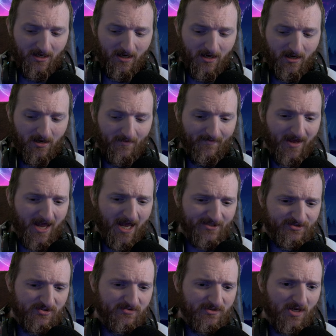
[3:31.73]
um, I
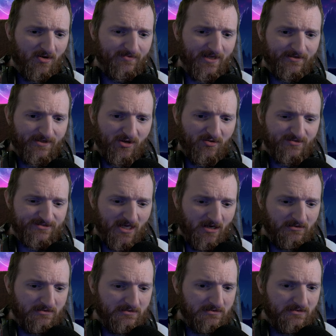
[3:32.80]
do know that there is a
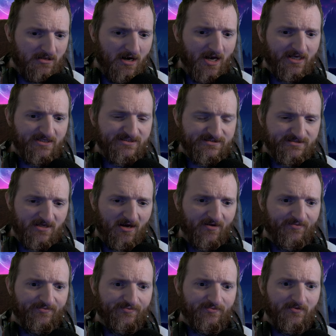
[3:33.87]
lot of
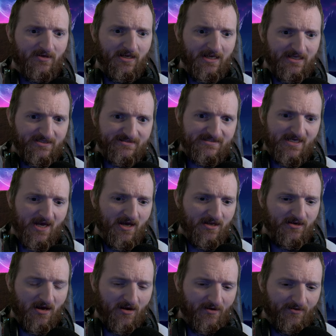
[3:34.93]
stuff inside
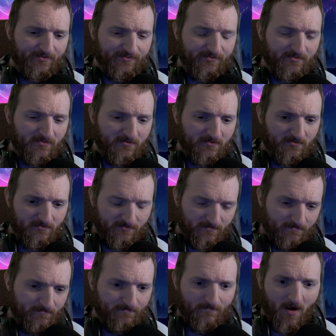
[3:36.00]
of
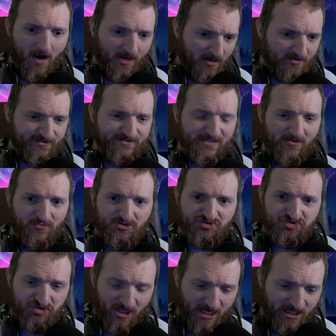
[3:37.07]
BIOS that was
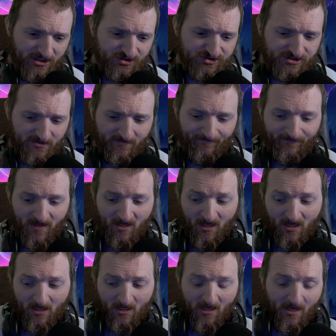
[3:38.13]
changed.
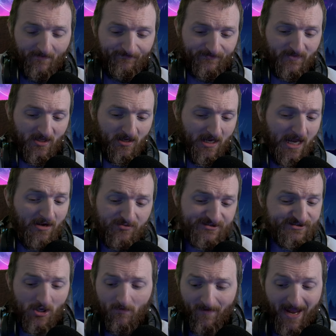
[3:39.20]
It was
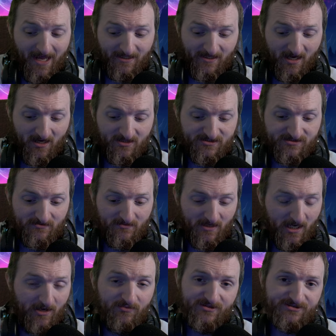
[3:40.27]
so bad, guys.
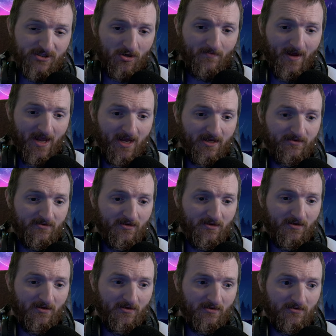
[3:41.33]
It was so bad,
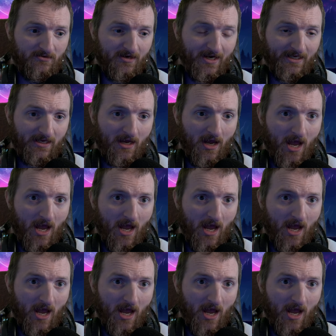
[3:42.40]
like